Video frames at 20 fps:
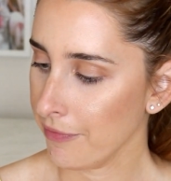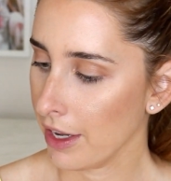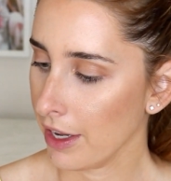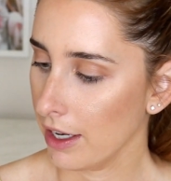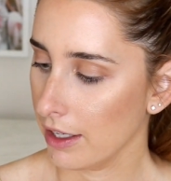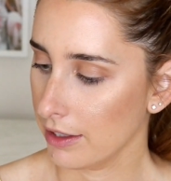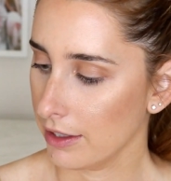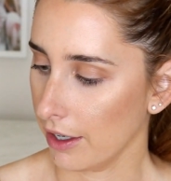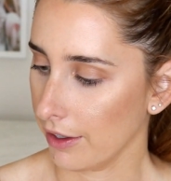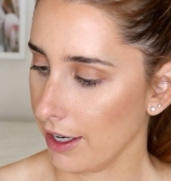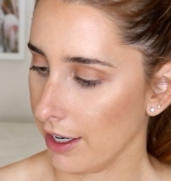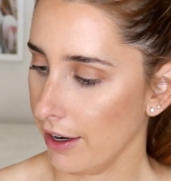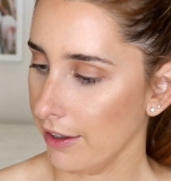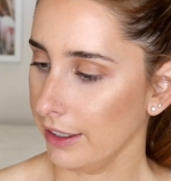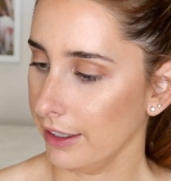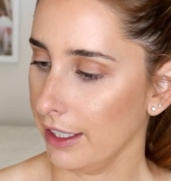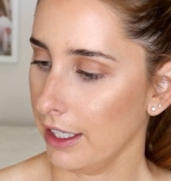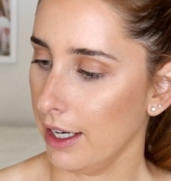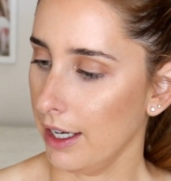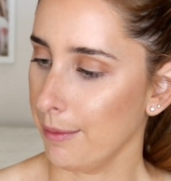So
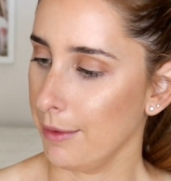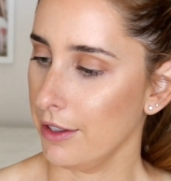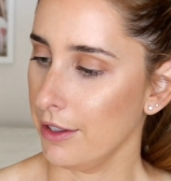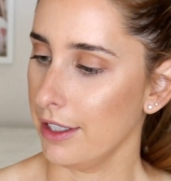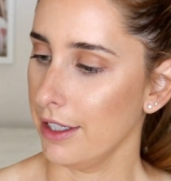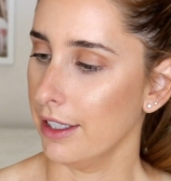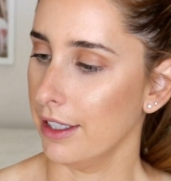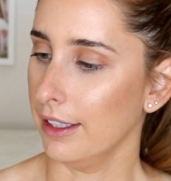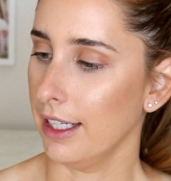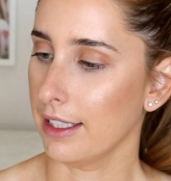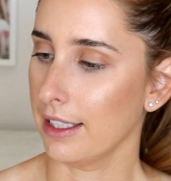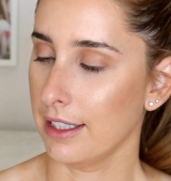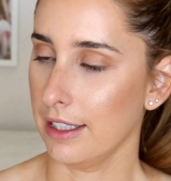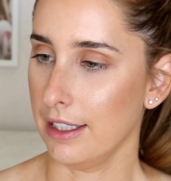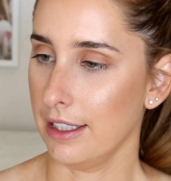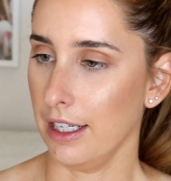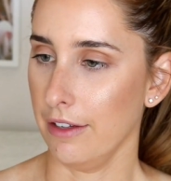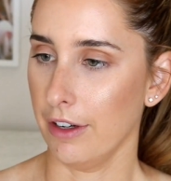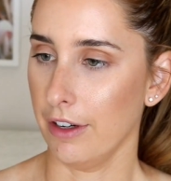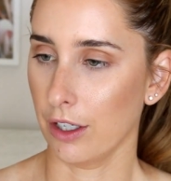currently I'm using the Luxe
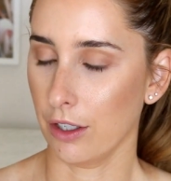Estiva